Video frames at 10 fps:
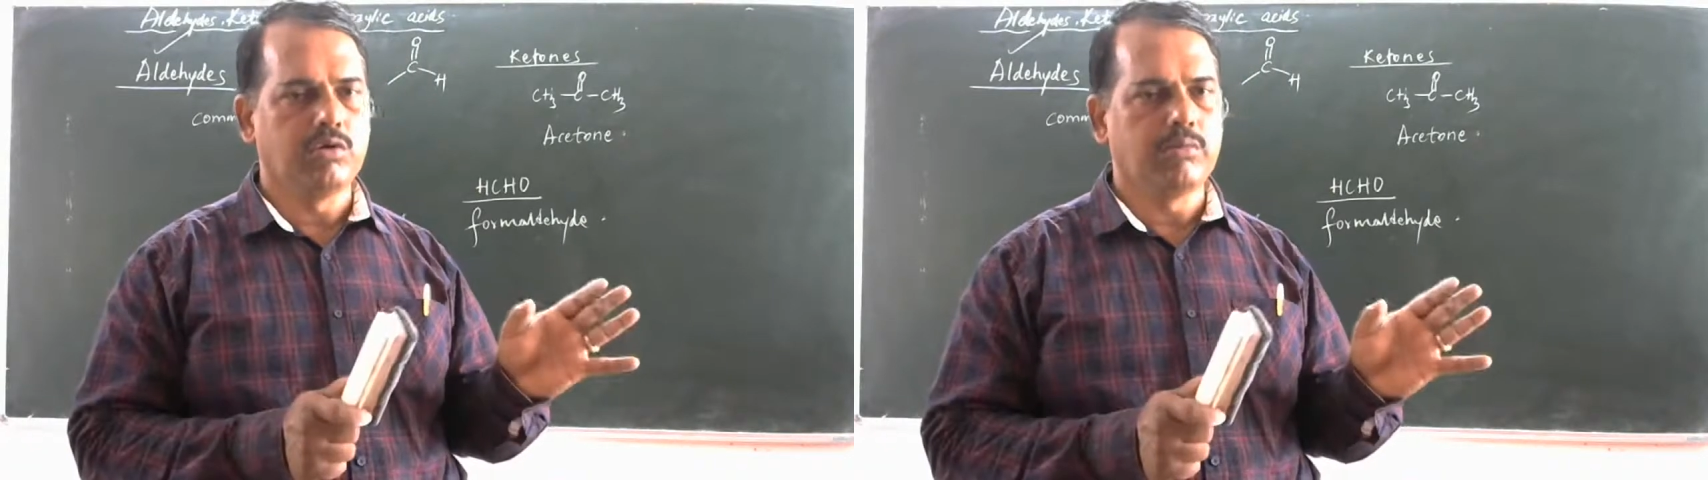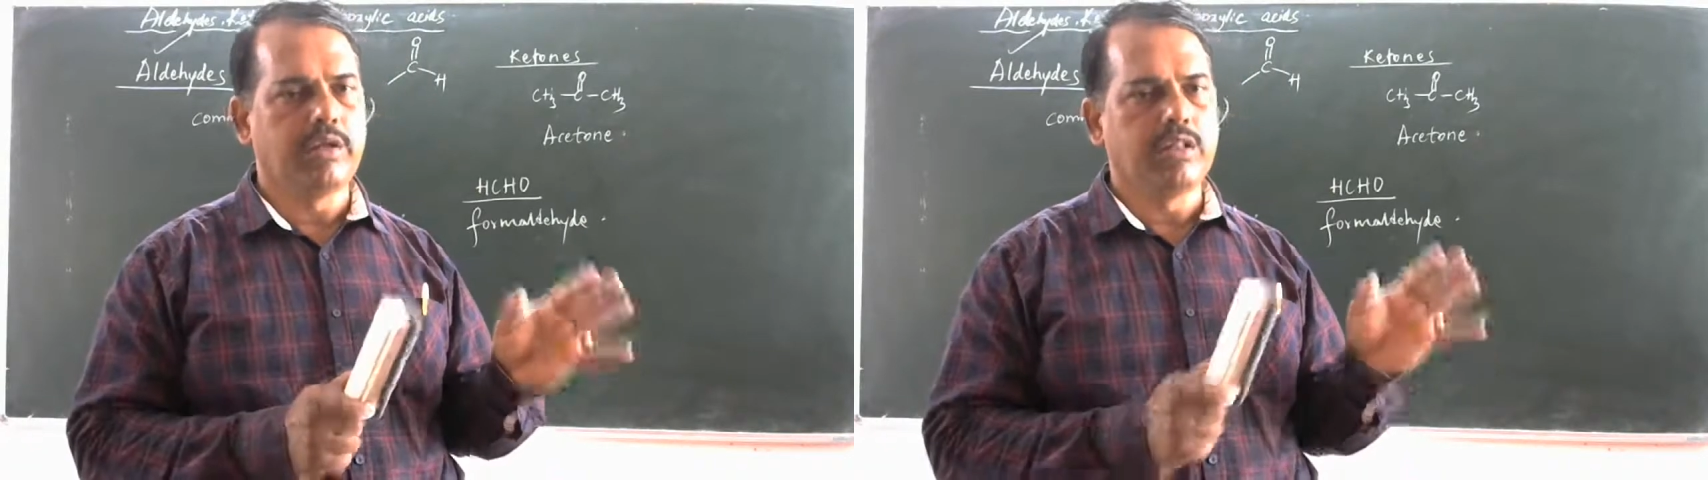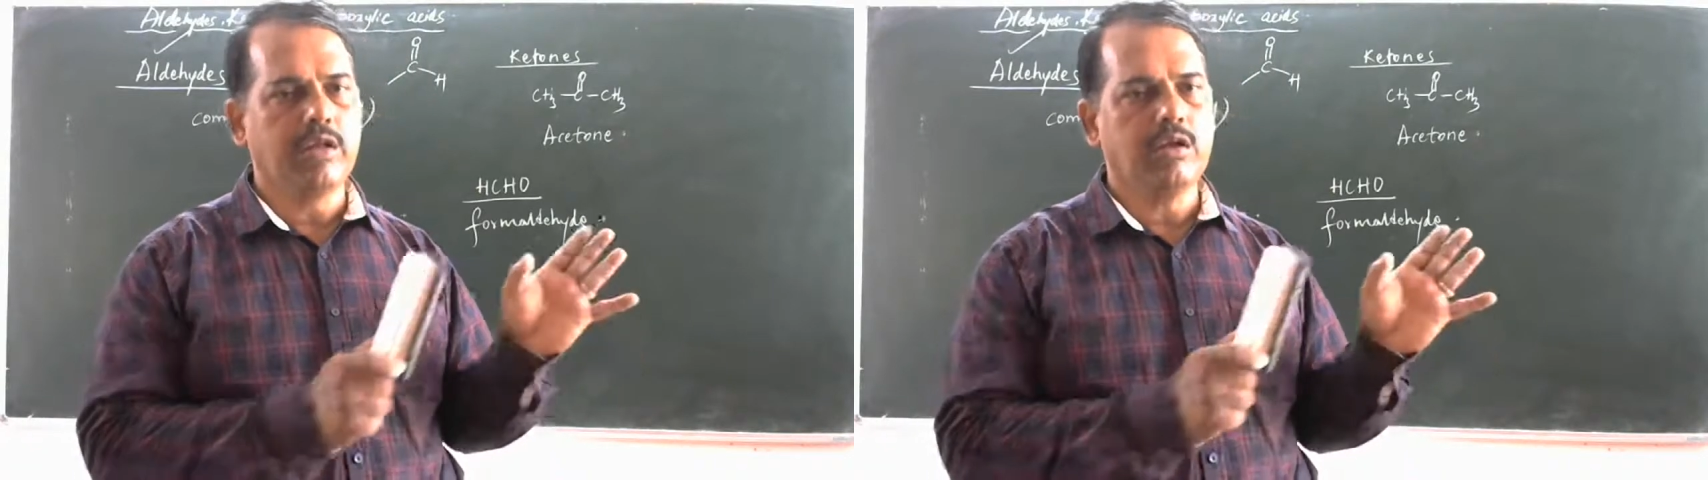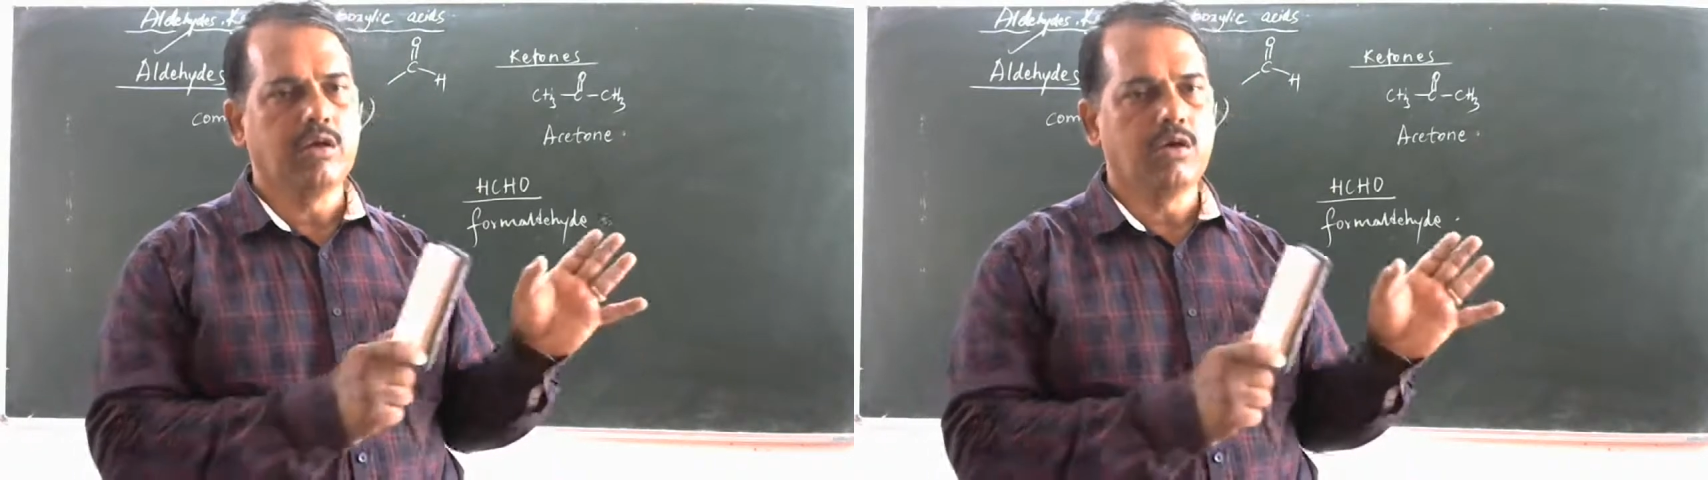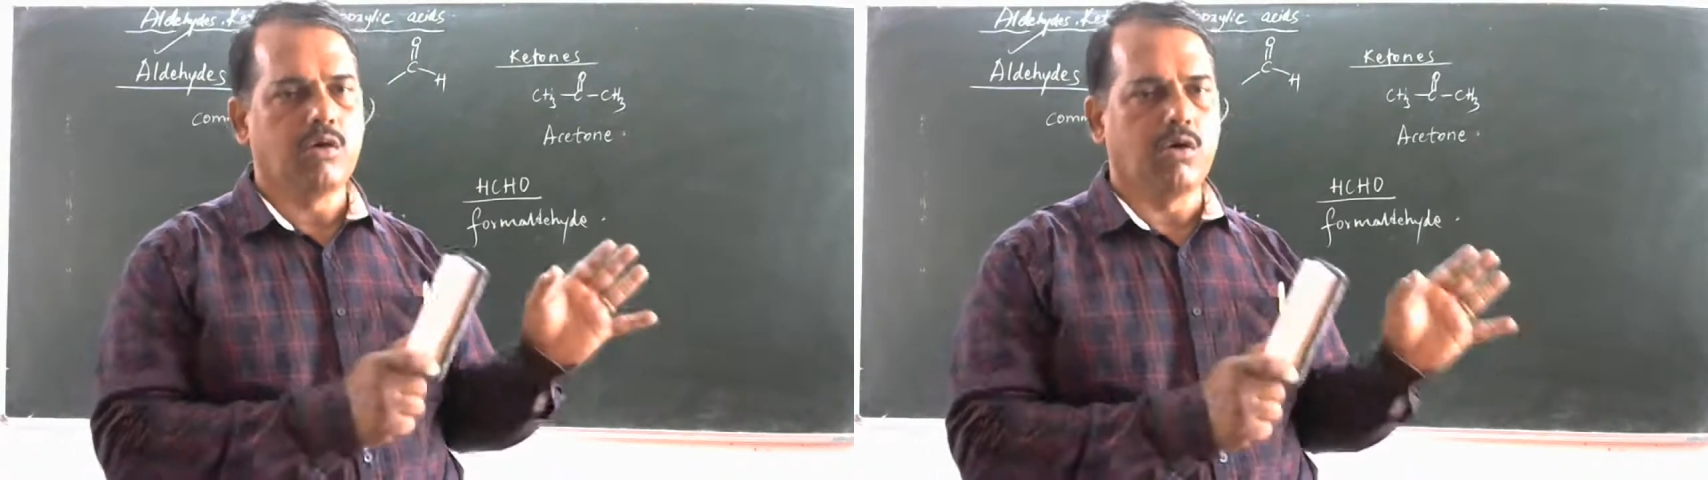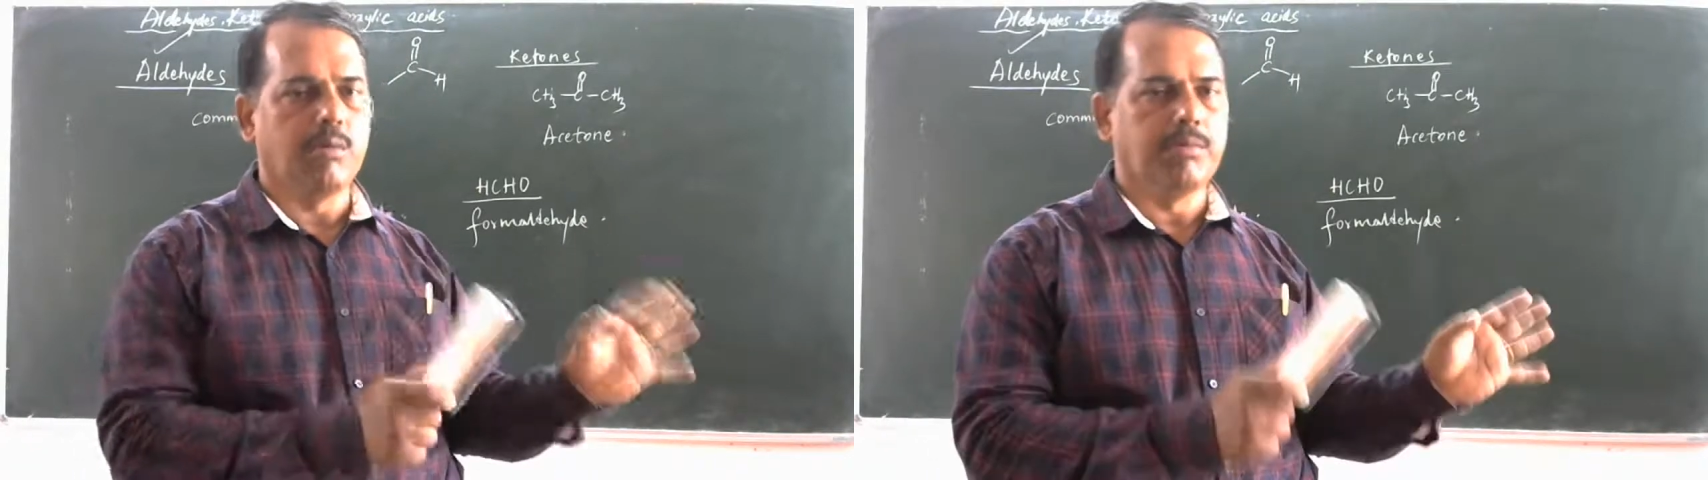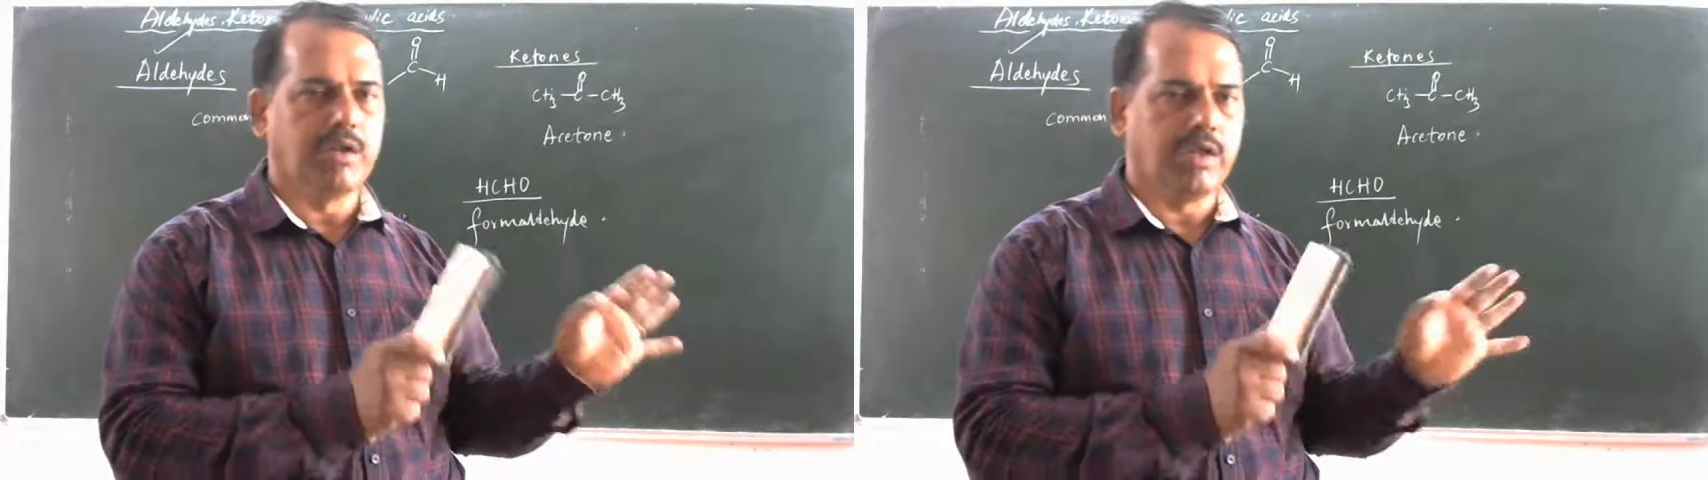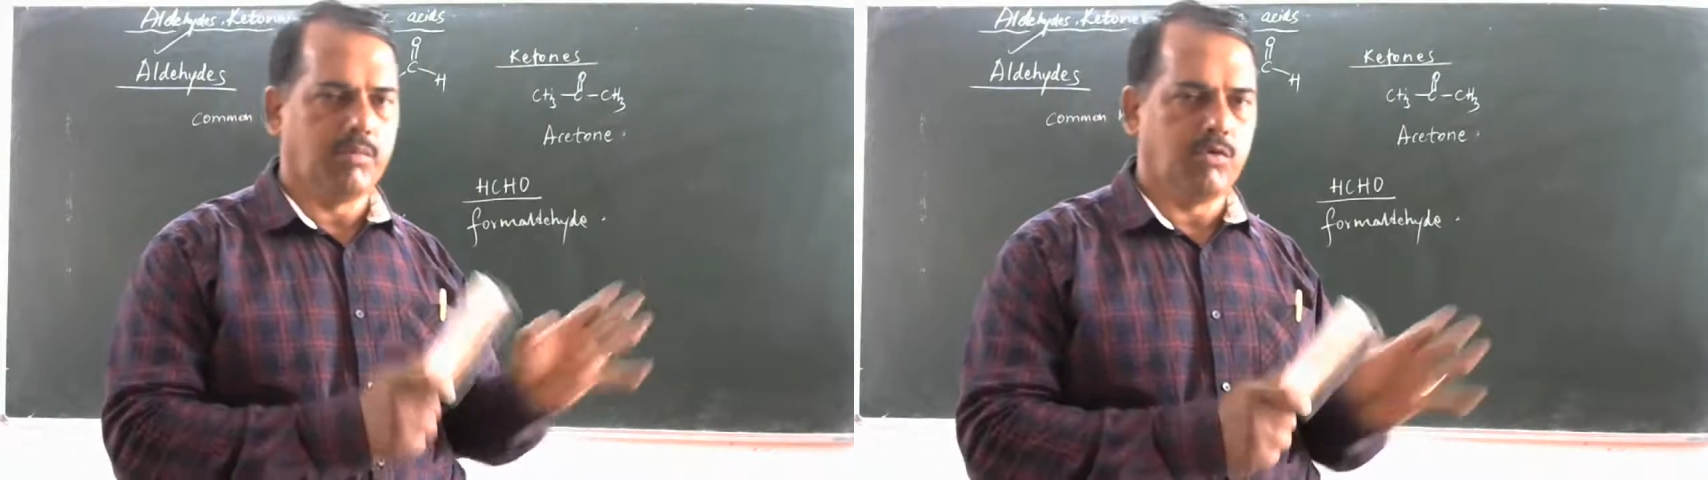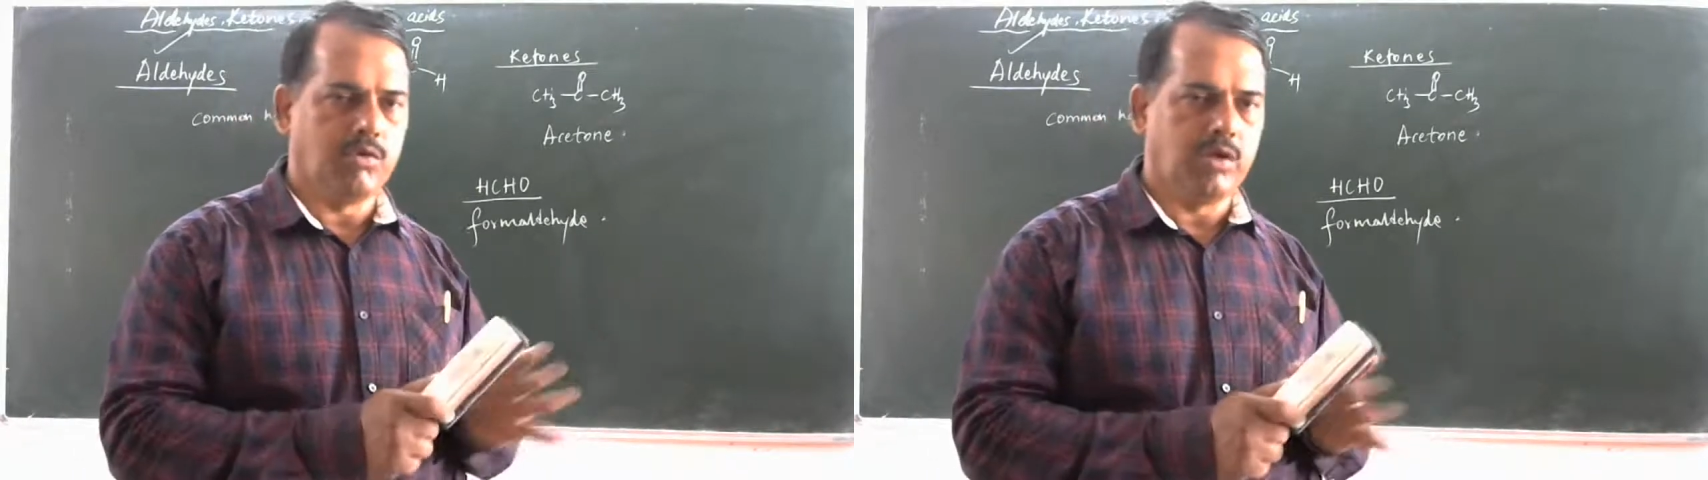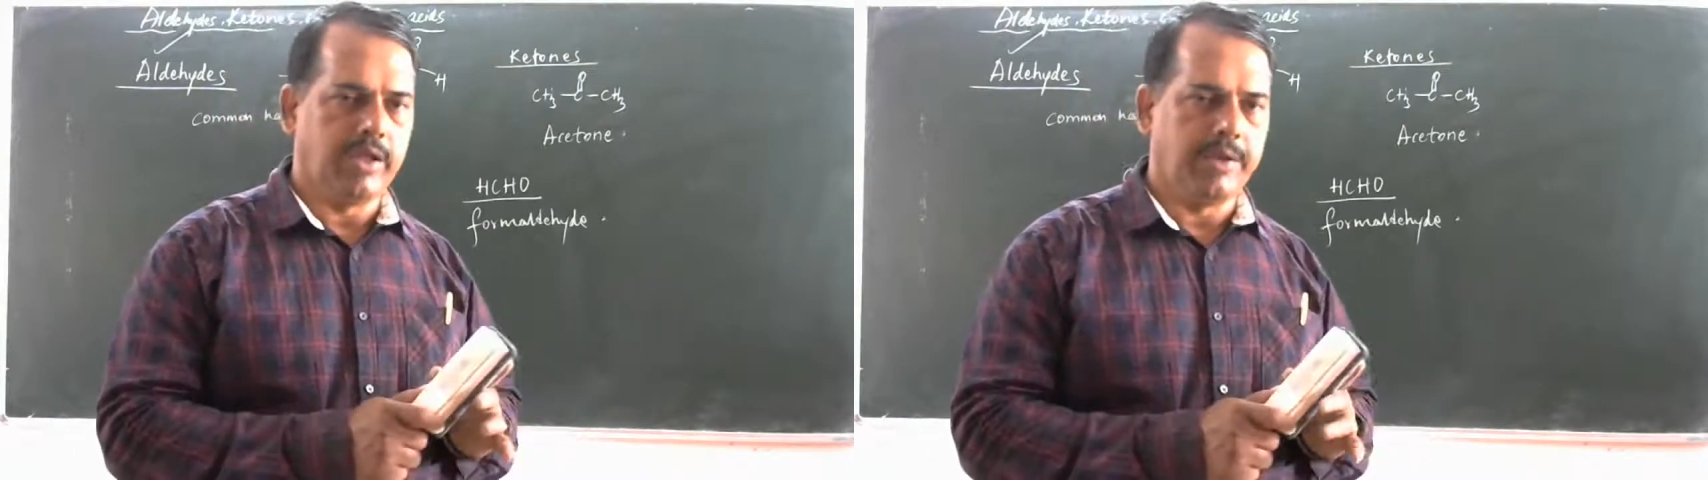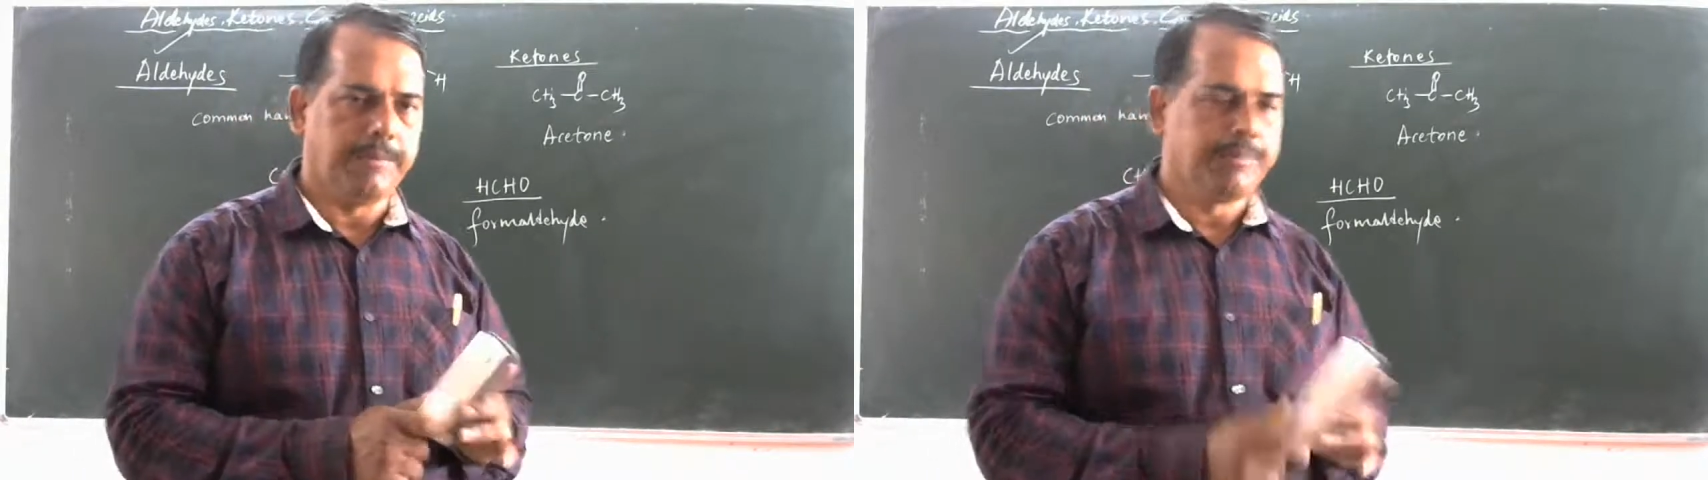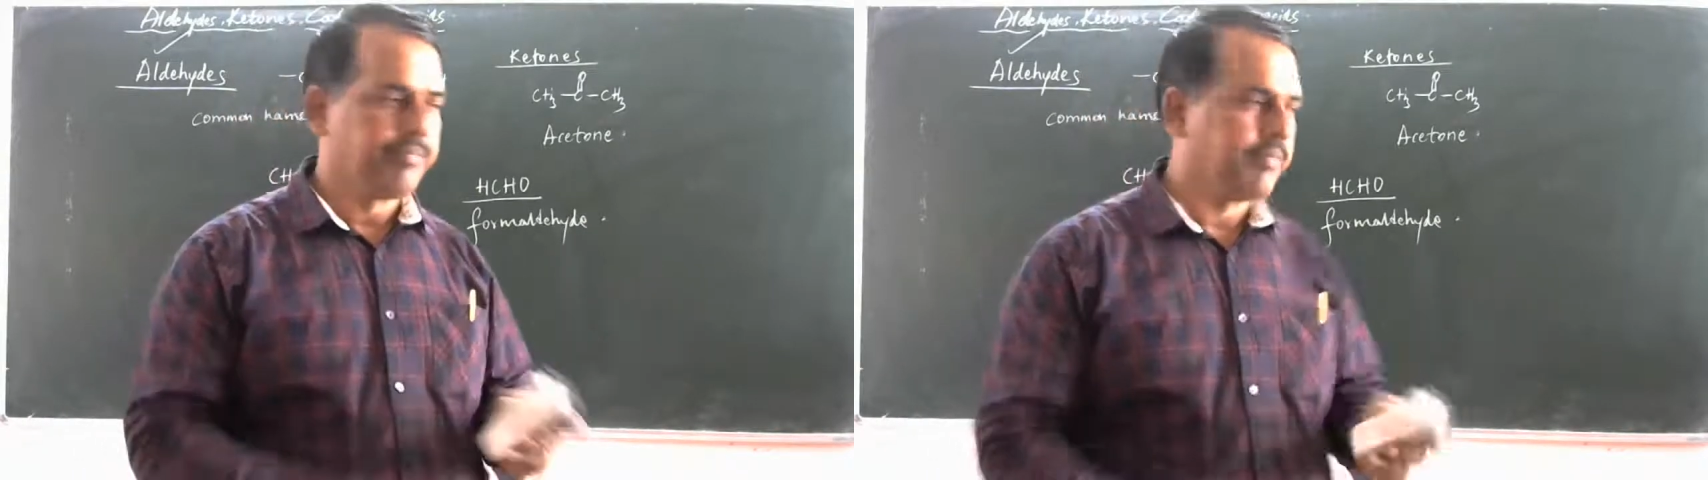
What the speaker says: by their common name only.